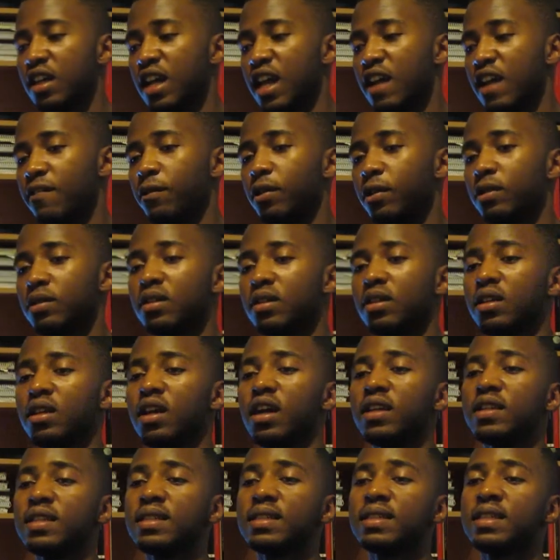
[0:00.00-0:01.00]
Everyone
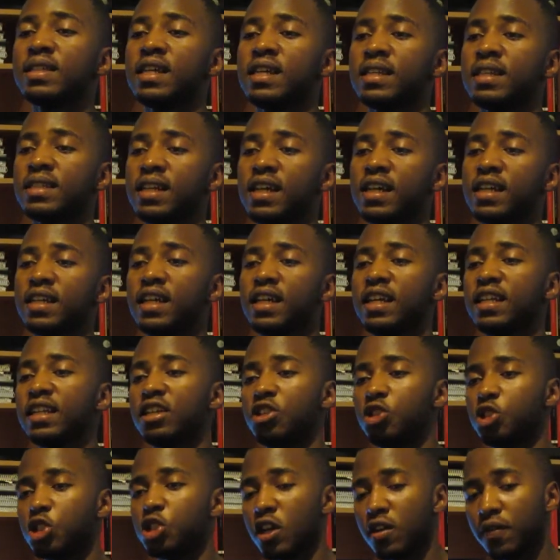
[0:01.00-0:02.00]
understands that
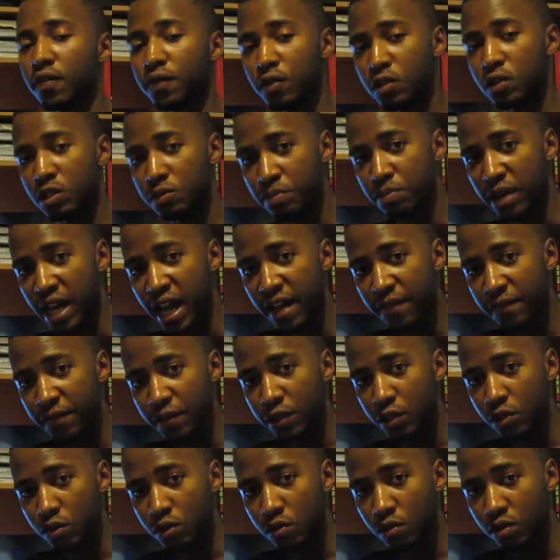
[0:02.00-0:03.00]
eating junk food is bad for
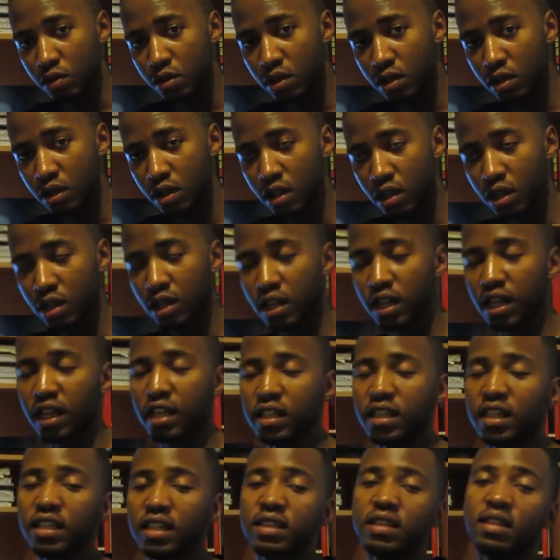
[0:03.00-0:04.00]
you,
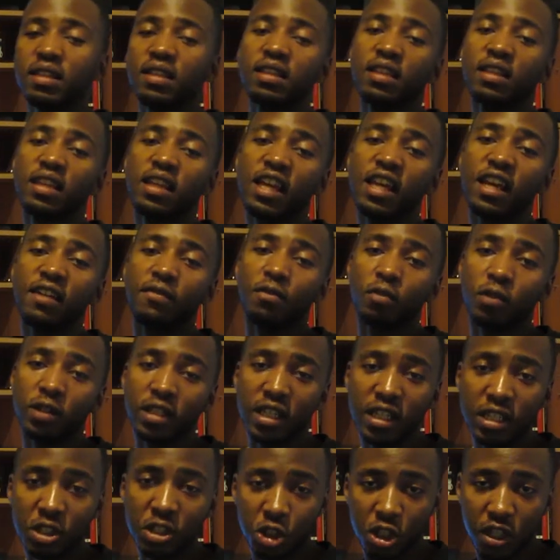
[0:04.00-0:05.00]
and yet everyone
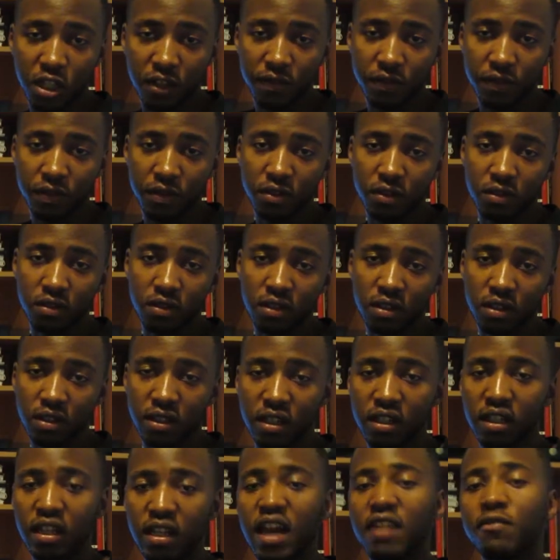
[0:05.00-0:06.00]
eats junk food.
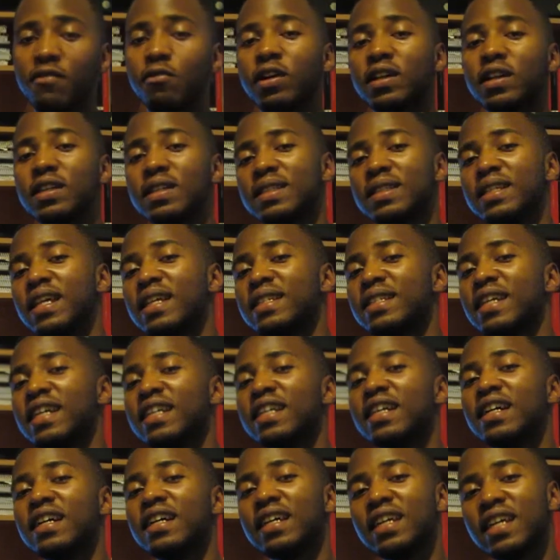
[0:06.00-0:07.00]
Everyone understands that
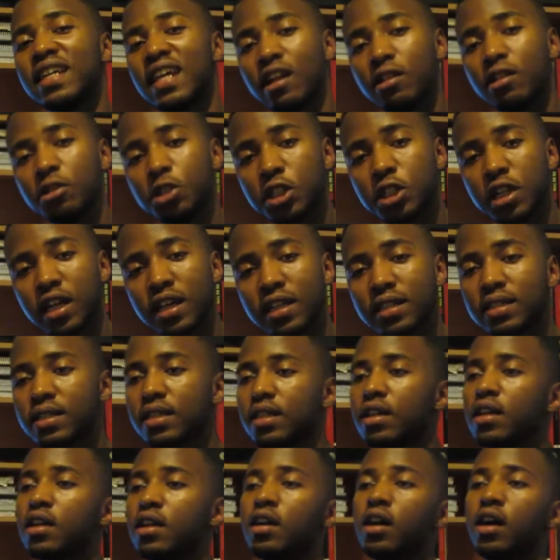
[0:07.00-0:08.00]
kale shakes
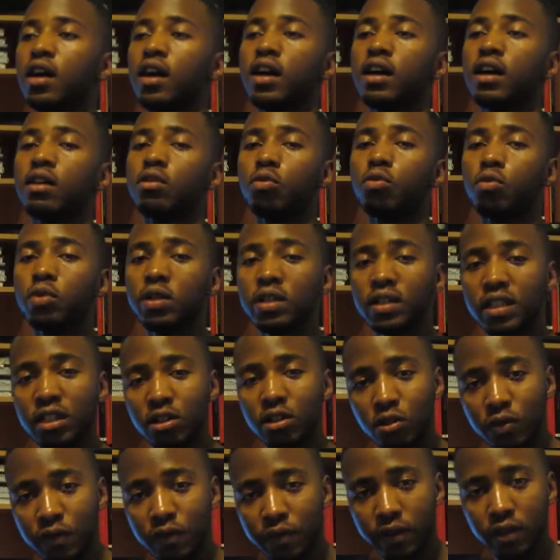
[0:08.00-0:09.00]
are really
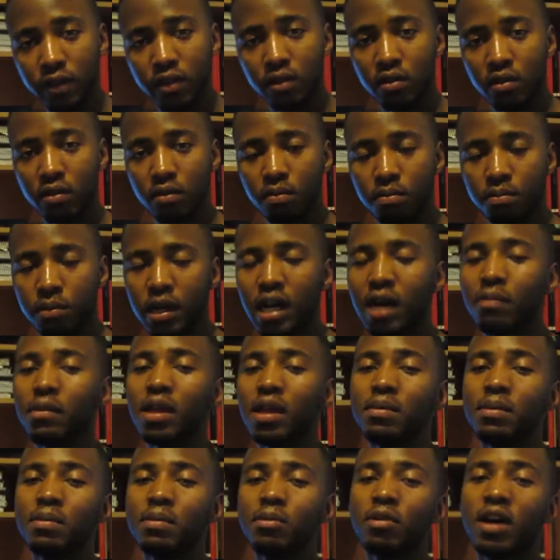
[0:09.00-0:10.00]
good for you, but how
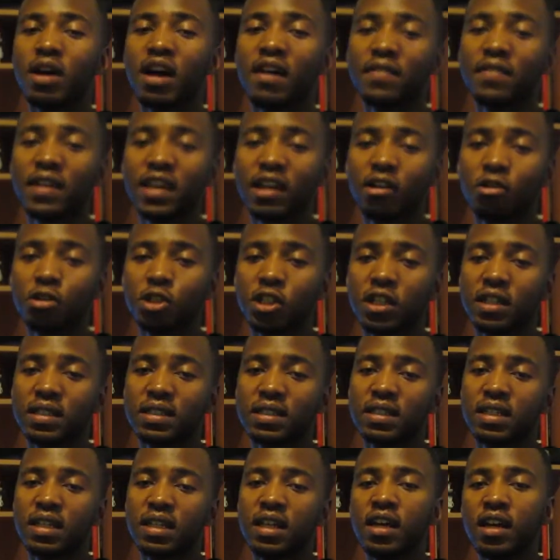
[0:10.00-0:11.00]
many people have kale
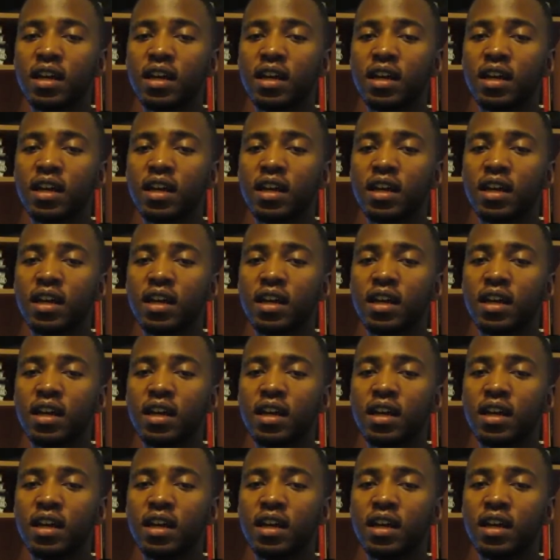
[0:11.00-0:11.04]
shakes?